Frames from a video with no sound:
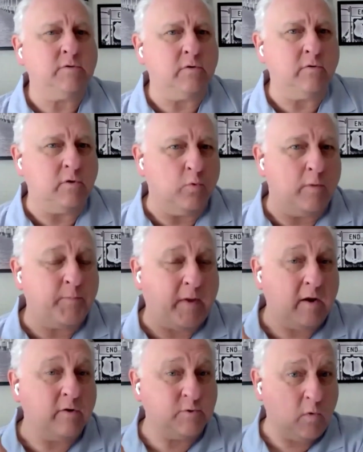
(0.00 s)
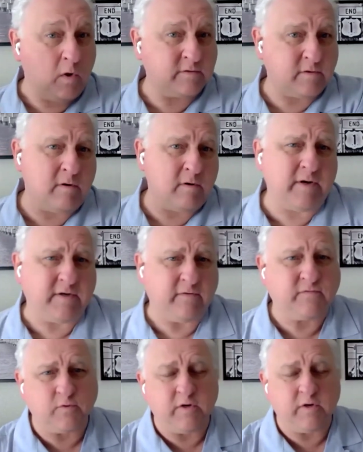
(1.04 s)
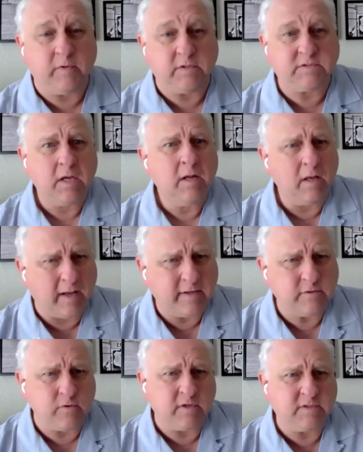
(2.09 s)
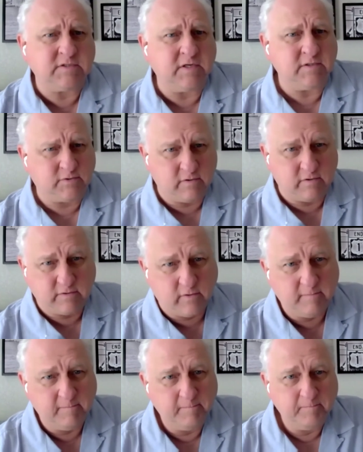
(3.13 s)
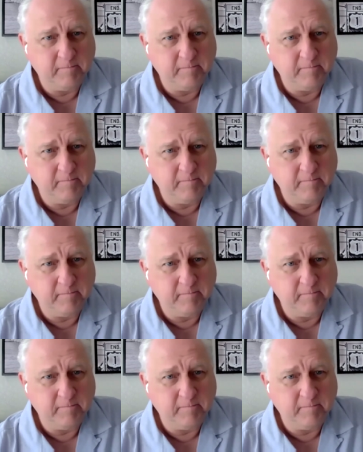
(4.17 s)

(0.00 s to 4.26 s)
do you repair to alternative treatments like drugs and surgery.